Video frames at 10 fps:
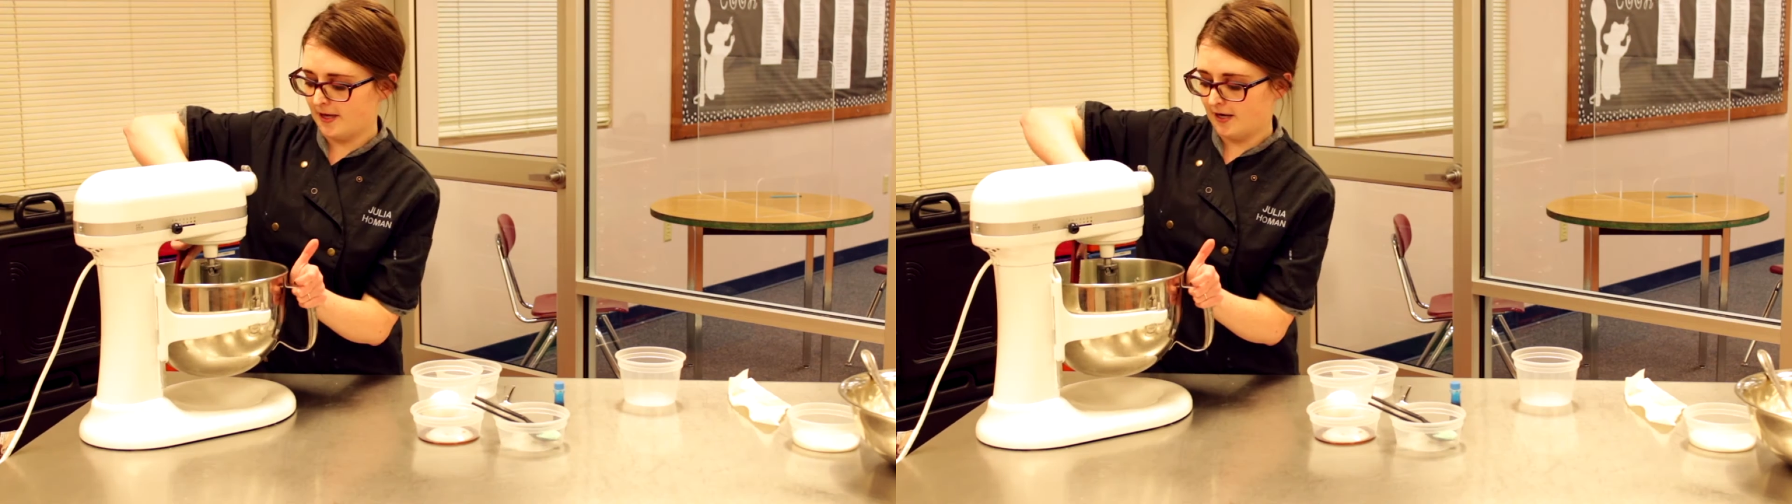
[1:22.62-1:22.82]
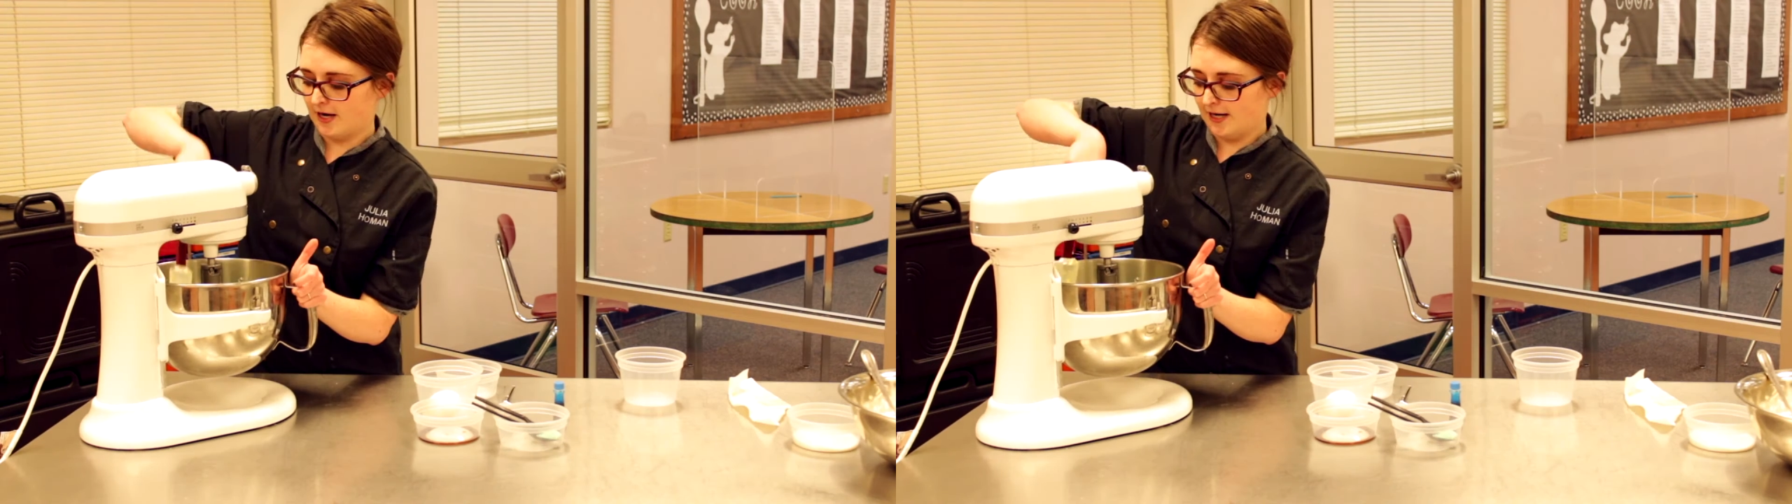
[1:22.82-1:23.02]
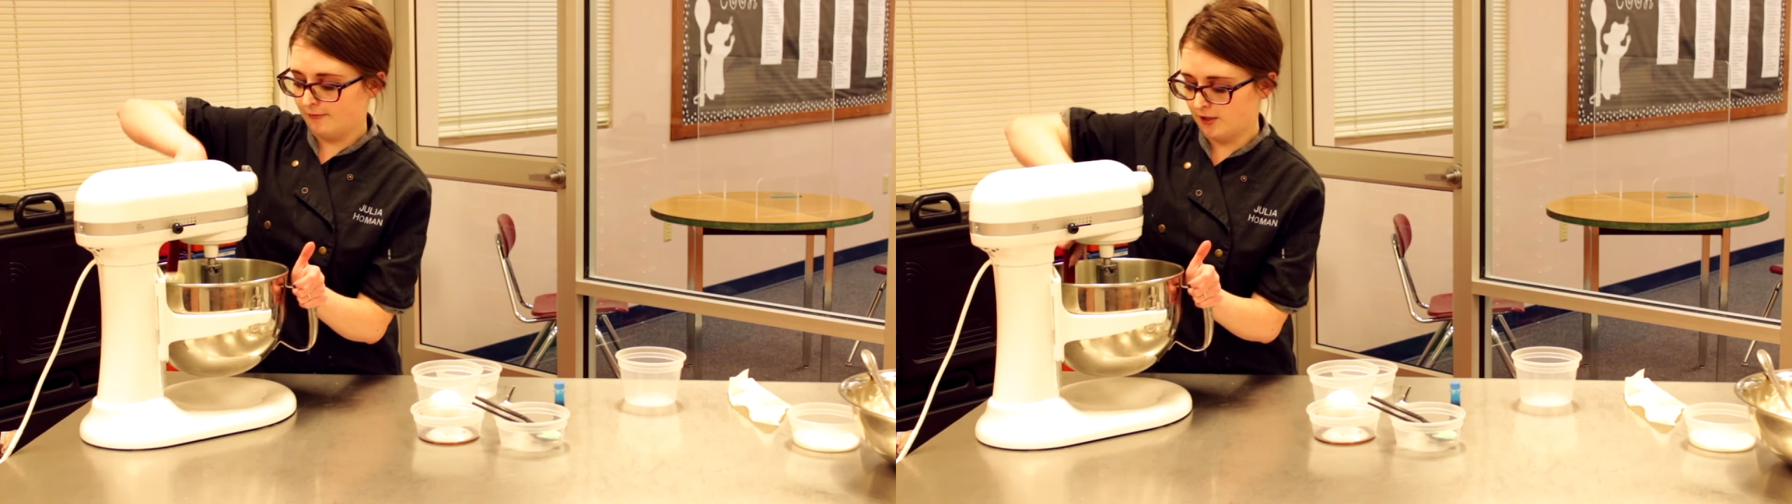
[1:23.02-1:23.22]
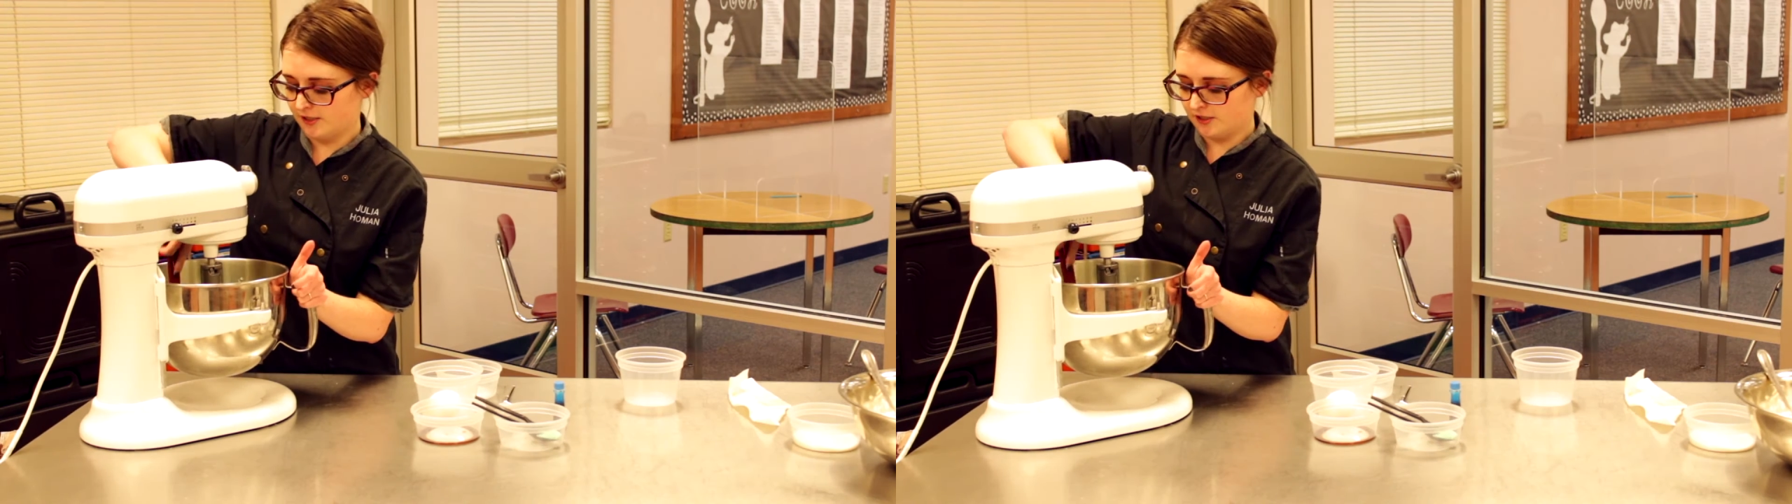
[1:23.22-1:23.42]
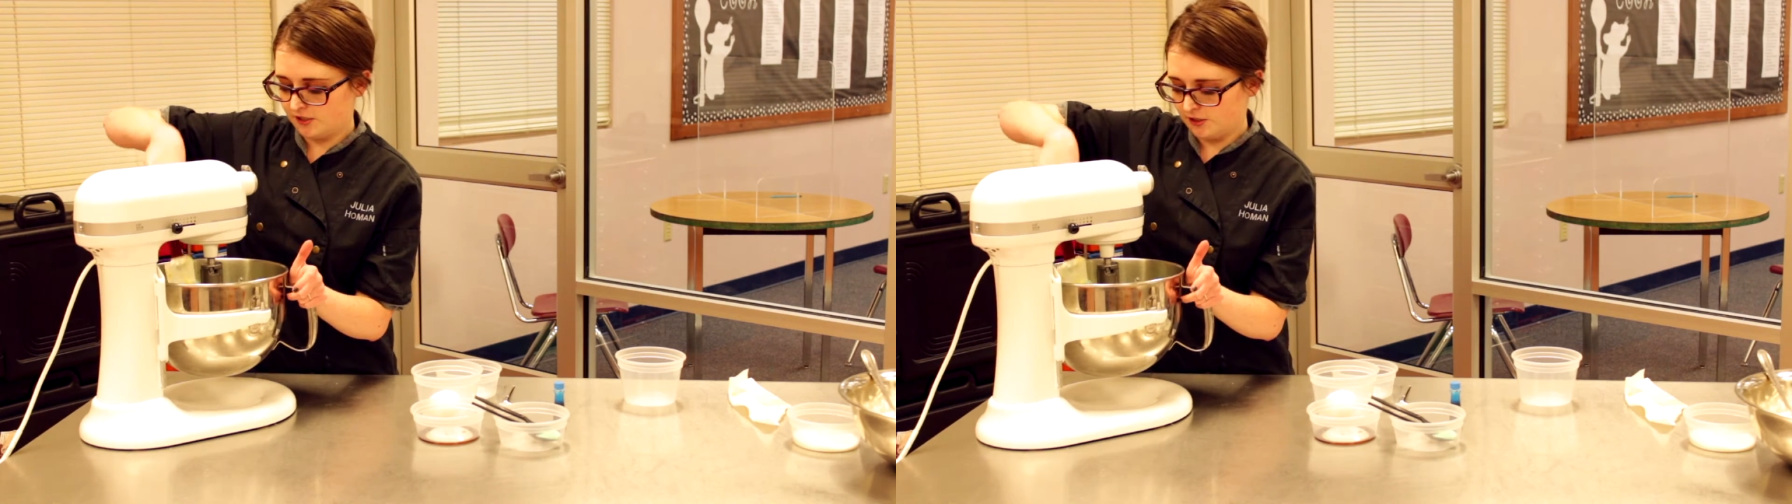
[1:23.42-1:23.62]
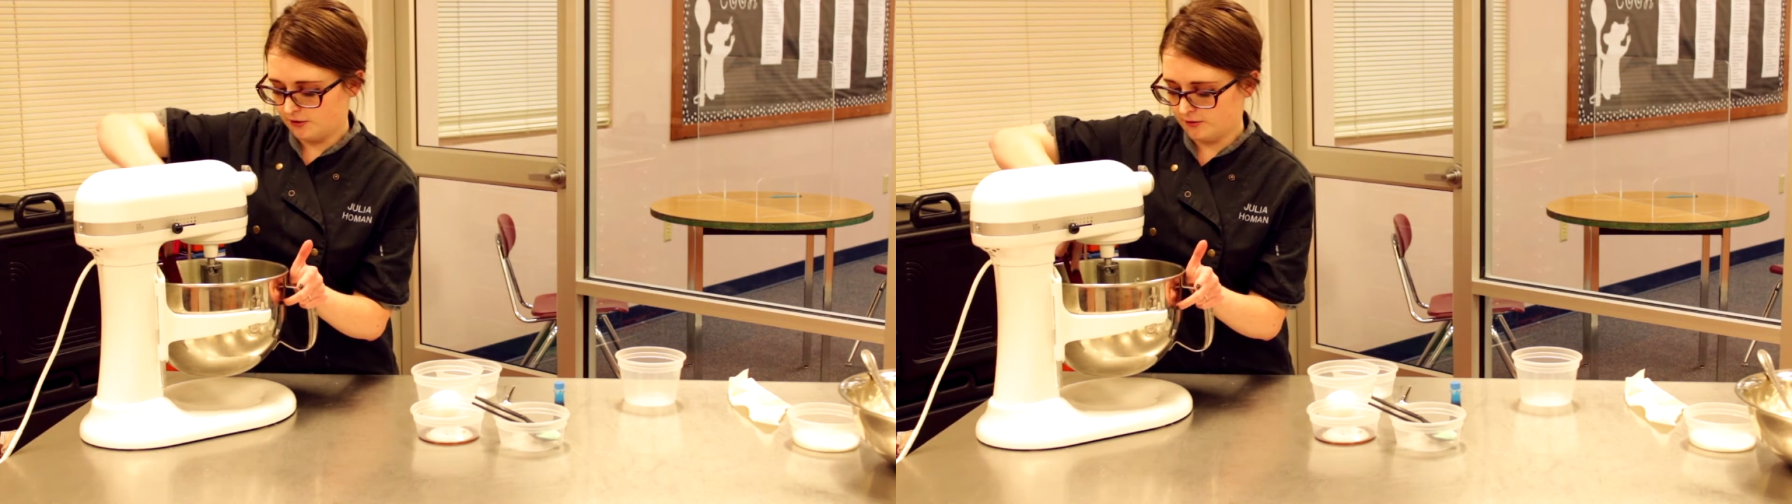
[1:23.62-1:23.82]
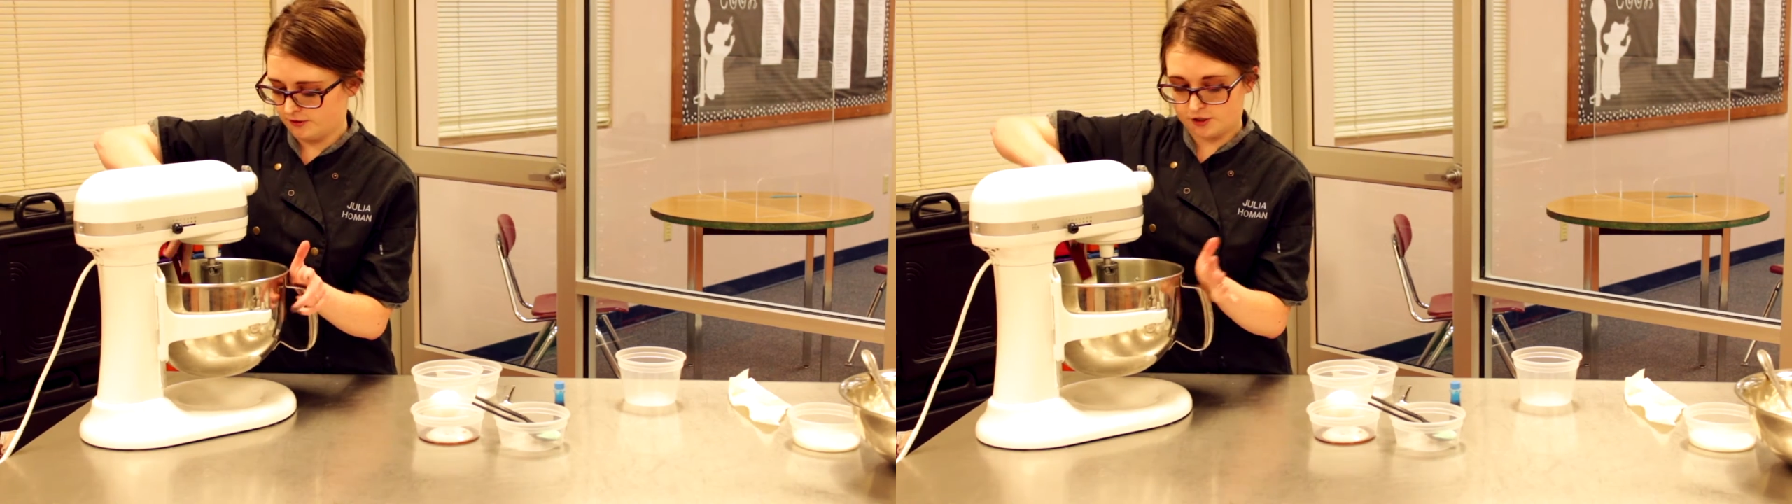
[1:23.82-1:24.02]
then I want to